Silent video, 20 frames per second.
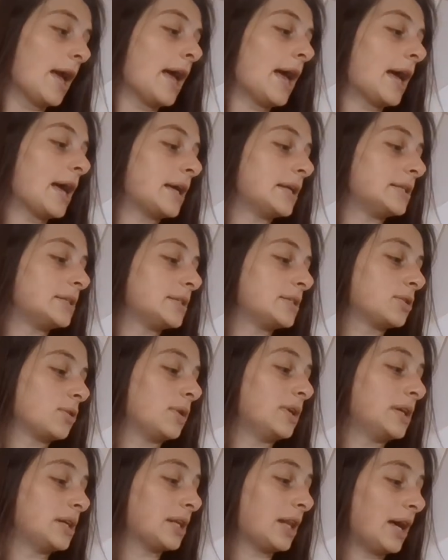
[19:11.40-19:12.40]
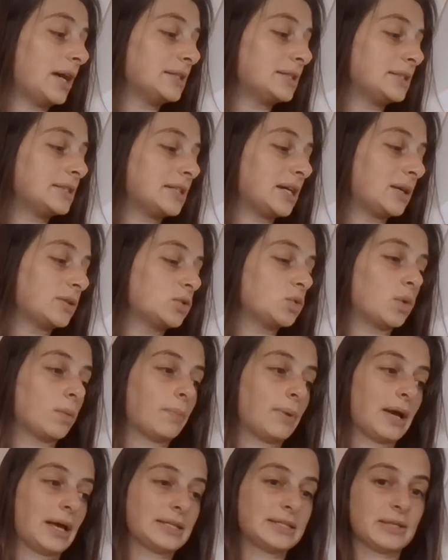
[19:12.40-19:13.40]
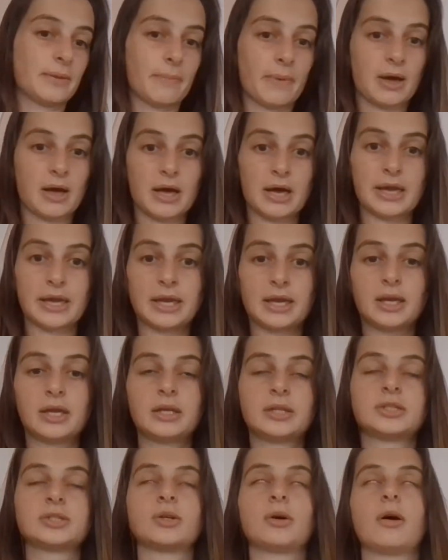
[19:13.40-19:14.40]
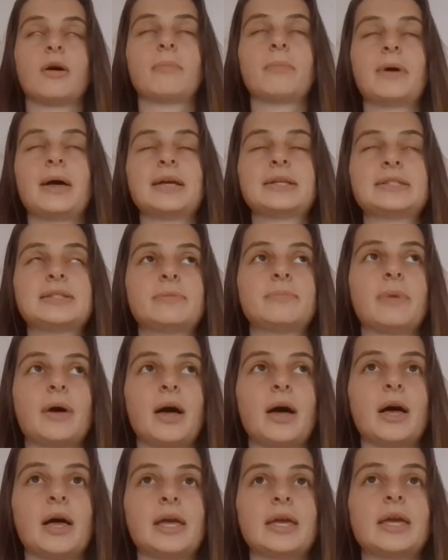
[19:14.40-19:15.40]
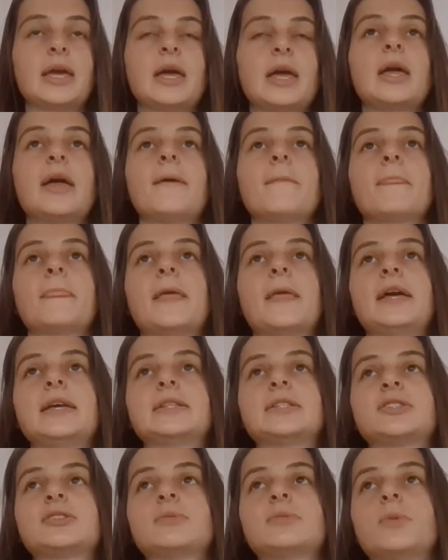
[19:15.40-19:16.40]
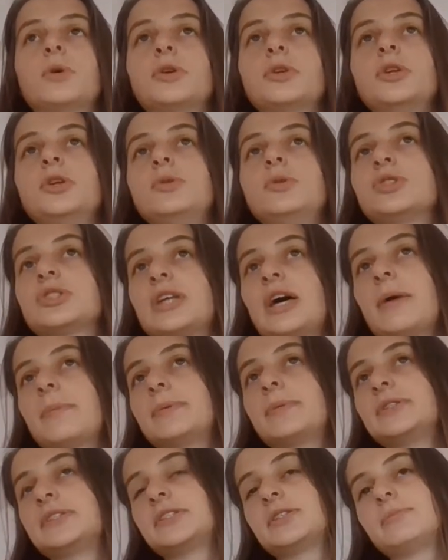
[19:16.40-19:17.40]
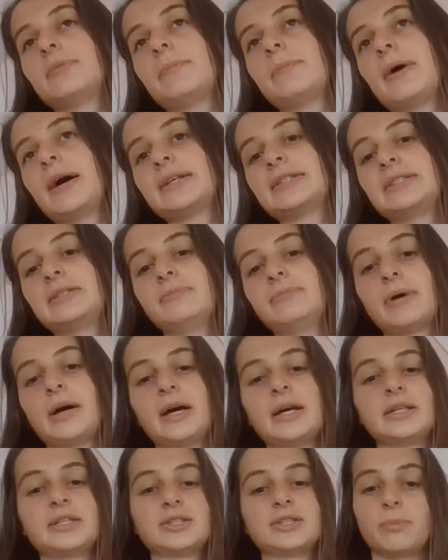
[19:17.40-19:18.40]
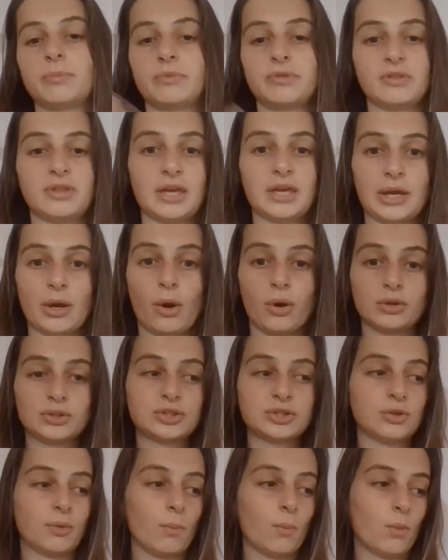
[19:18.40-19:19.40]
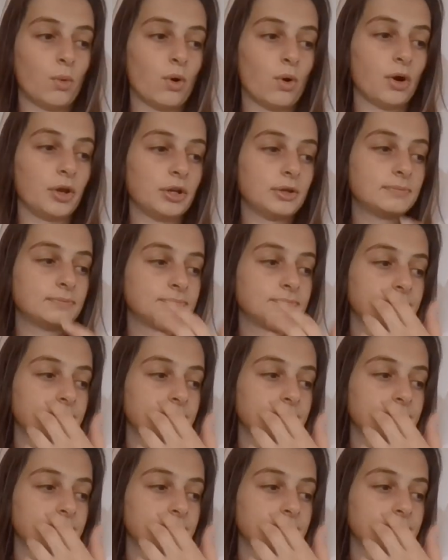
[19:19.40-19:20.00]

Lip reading: And so he glided down to a passerby. So a passerby is someone who just happens to be passing by something or someone.